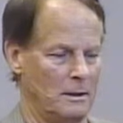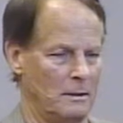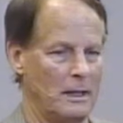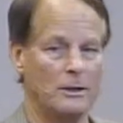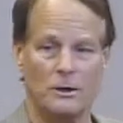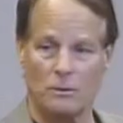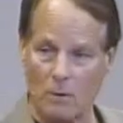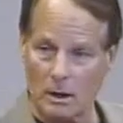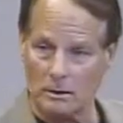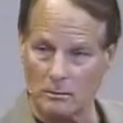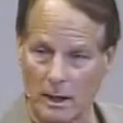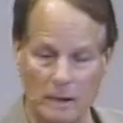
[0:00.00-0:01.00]
I could have
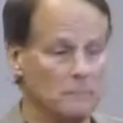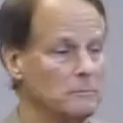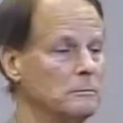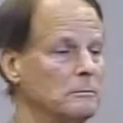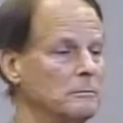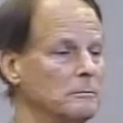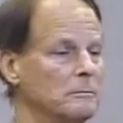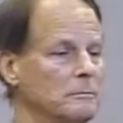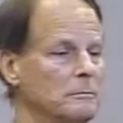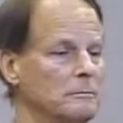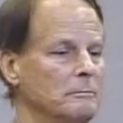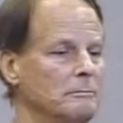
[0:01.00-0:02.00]
walked away.
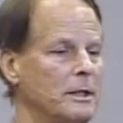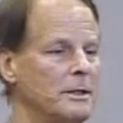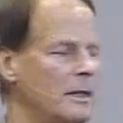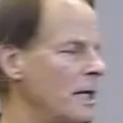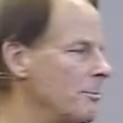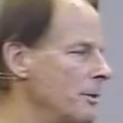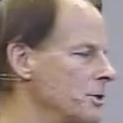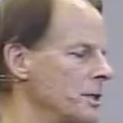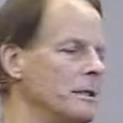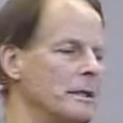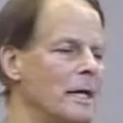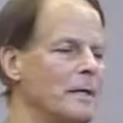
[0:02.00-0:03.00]
But I said, I
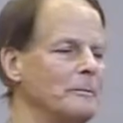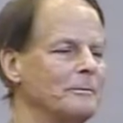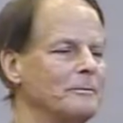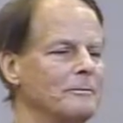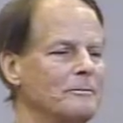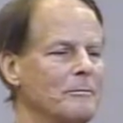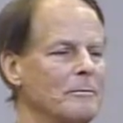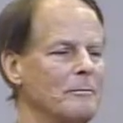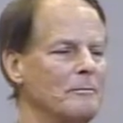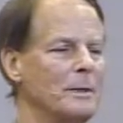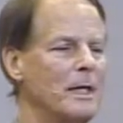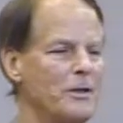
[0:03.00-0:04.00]
appreciate that.
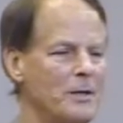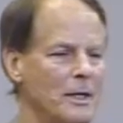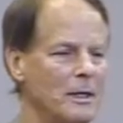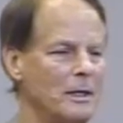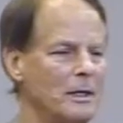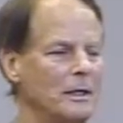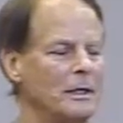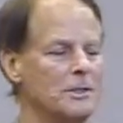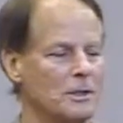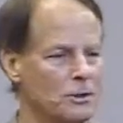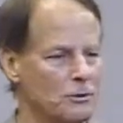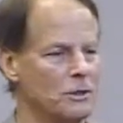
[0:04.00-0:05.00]
But I think in an
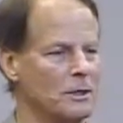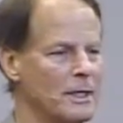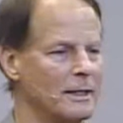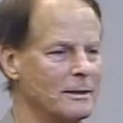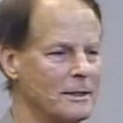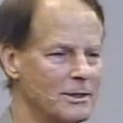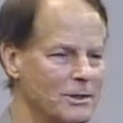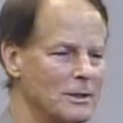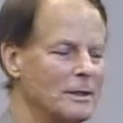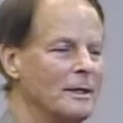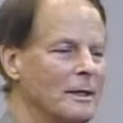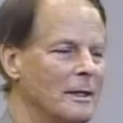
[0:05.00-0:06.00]
institution like this,
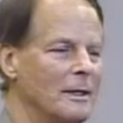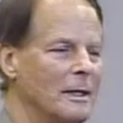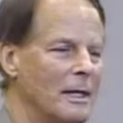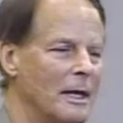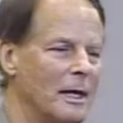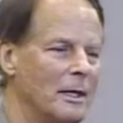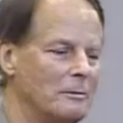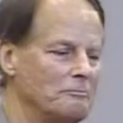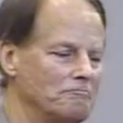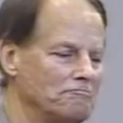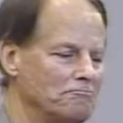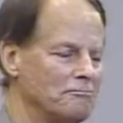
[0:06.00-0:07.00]

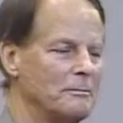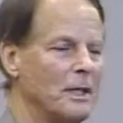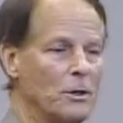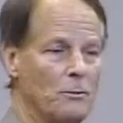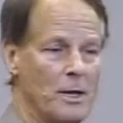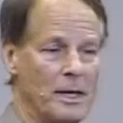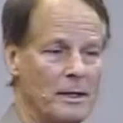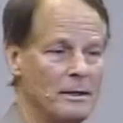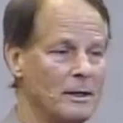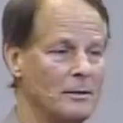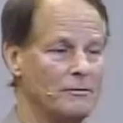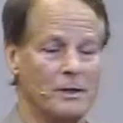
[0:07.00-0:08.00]
an arena
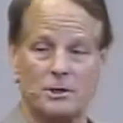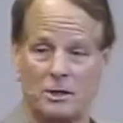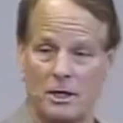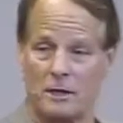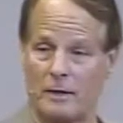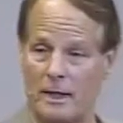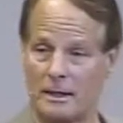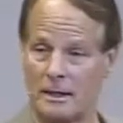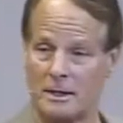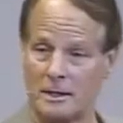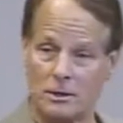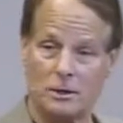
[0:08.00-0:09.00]
of exchange of
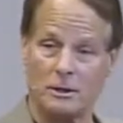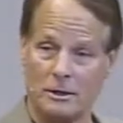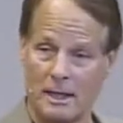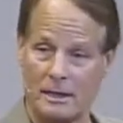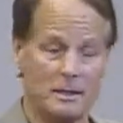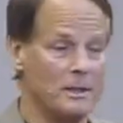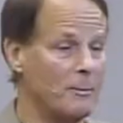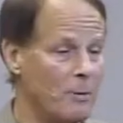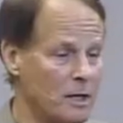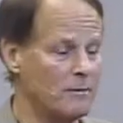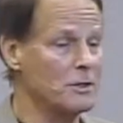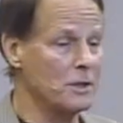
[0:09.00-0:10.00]
ideas is a good thing. Isn't that
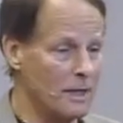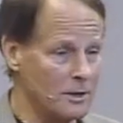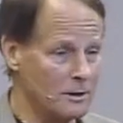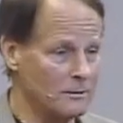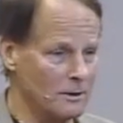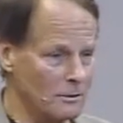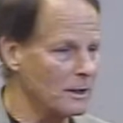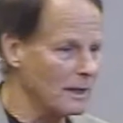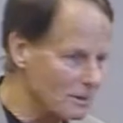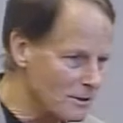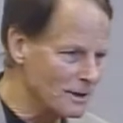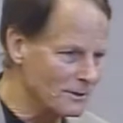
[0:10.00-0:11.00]
part of education? Okay,
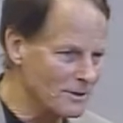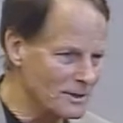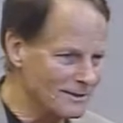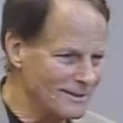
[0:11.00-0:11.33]
all right.